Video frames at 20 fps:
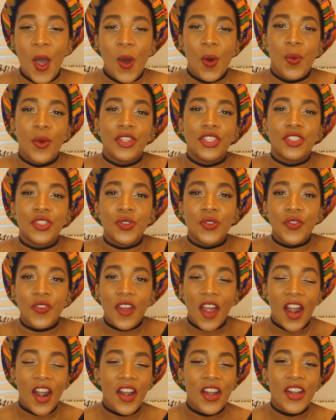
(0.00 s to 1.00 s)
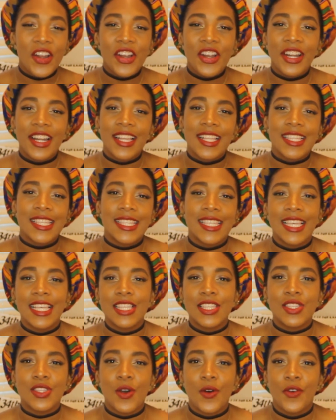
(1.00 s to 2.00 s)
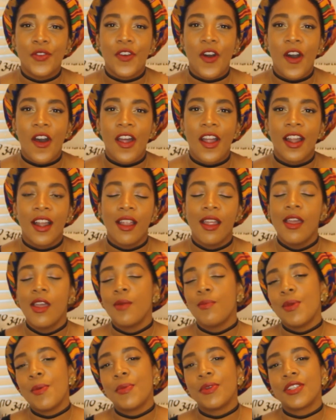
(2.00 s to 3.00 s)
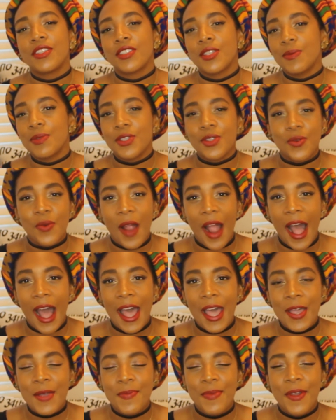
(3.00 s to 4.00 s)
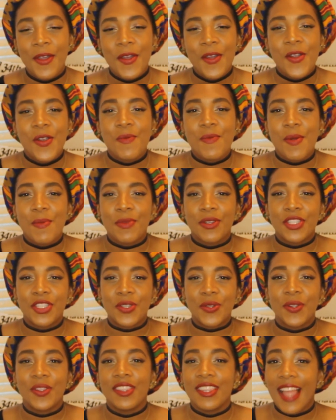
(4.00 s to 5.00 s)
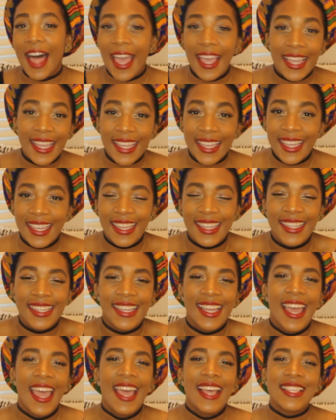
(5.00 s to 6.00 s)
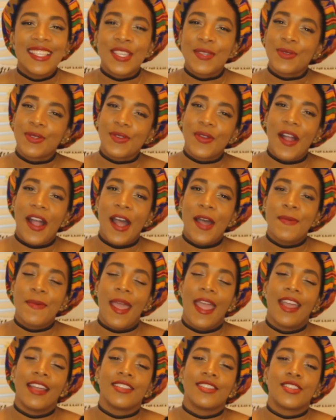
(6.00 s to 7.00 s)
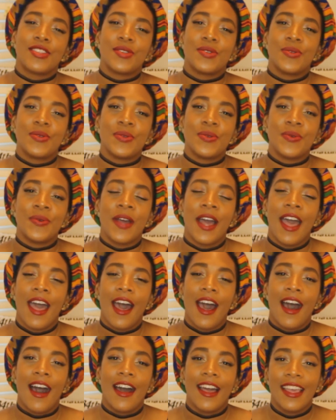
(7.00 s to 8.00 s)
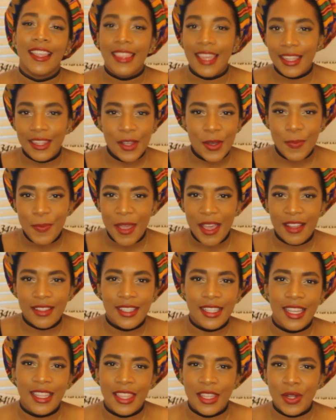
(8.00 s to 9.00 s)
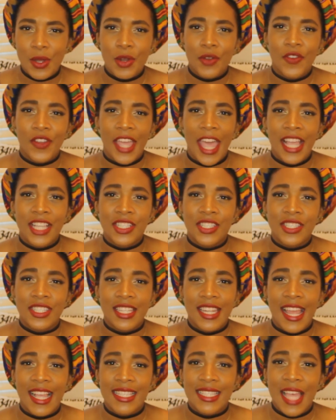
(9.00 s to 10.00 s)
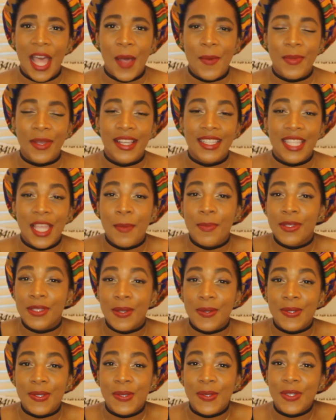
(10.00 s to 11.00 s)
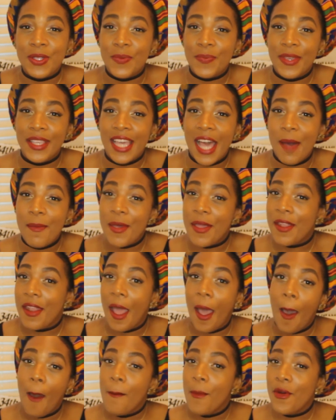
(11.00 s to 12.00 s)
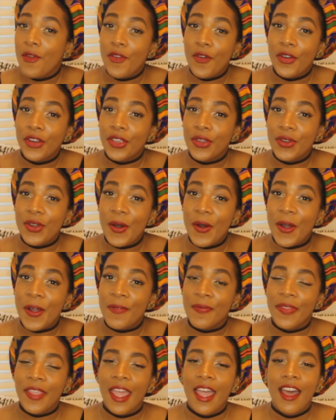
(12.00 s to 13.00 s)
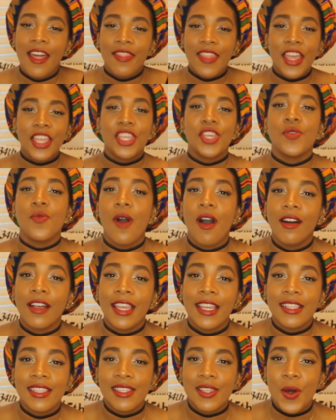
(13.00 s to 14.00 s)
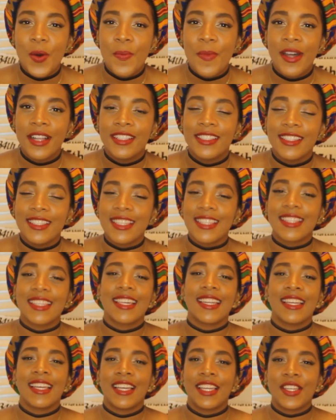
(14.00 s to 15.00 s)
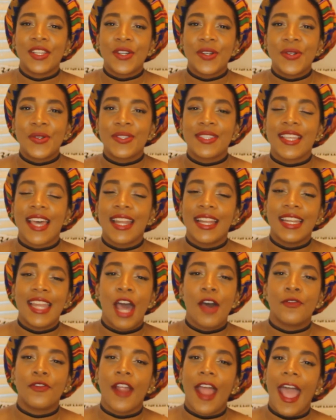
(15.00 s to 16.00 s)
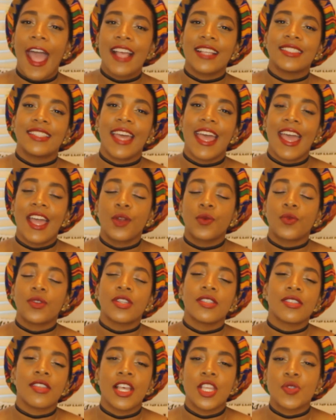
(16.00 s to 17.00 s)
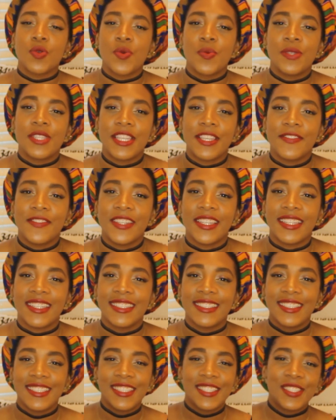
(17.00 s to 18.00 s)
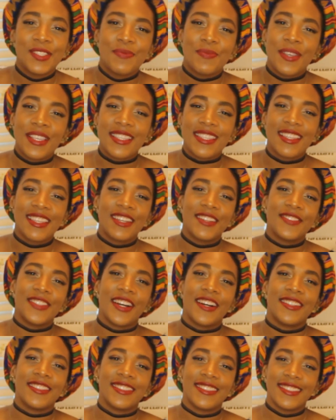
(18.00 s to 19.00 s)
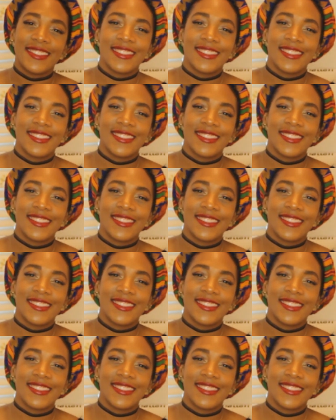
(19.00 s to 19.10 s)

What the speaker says: what you've heard and seen so far, remember to subscribe, remember to like, subscribe, and to hit that little bell to get the notifications the next time, because episode 2 is going to be coming before you know it. Thank you all again so much. This is Lydia Iku signing out for #RenaissanceWomenTV. Peace and love, y'all.